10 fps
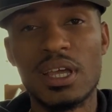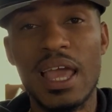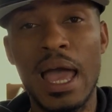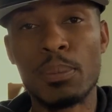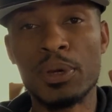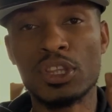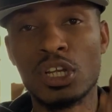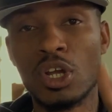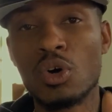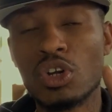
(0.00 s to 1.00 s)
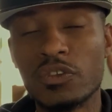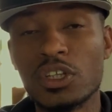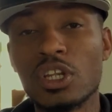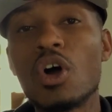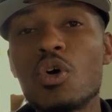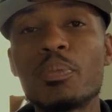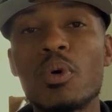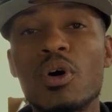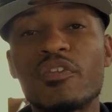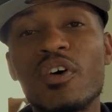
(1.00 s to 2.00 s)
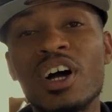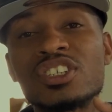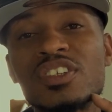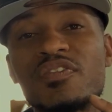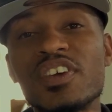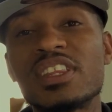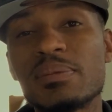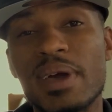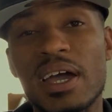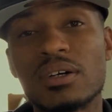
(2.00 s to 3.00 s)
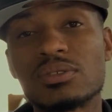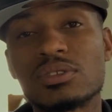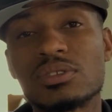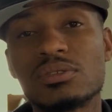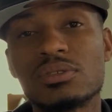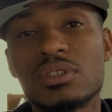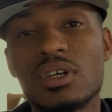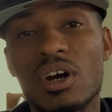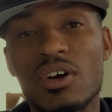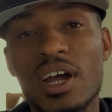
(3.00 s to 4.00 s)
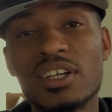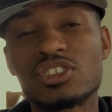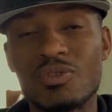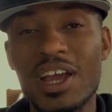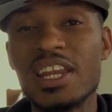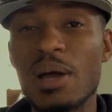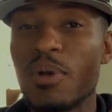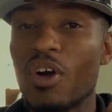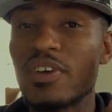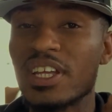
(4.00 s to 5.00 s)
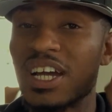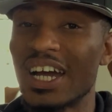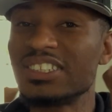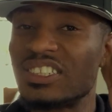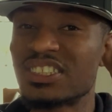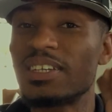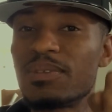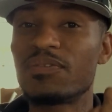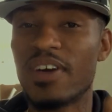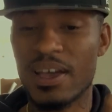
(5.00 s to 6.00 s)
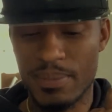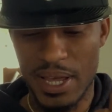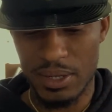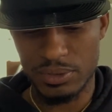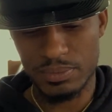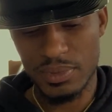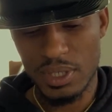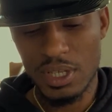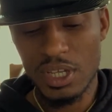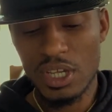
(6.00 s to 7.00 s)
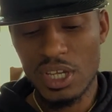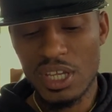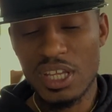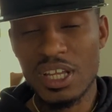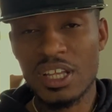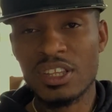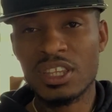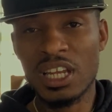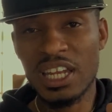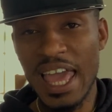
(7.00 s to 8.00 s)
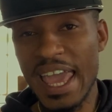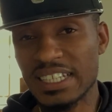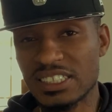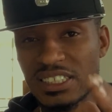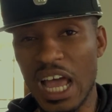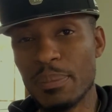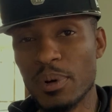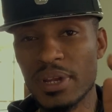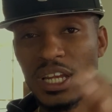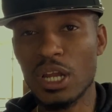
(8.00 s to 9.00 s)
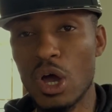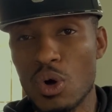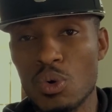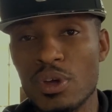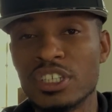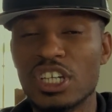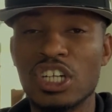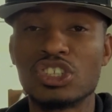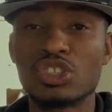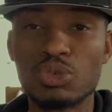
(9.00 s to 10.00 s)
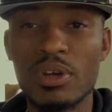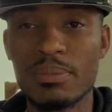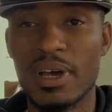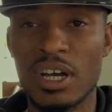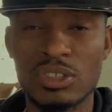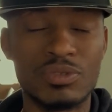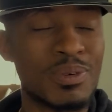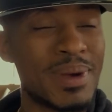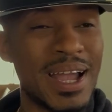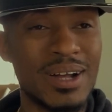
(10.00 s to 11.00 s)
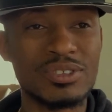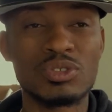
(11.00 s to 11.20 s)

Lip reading: I picked the load off the load board for 150 miles. All right. So right now I'm already 175 miles. The last stop on that load is 120 miles from my house.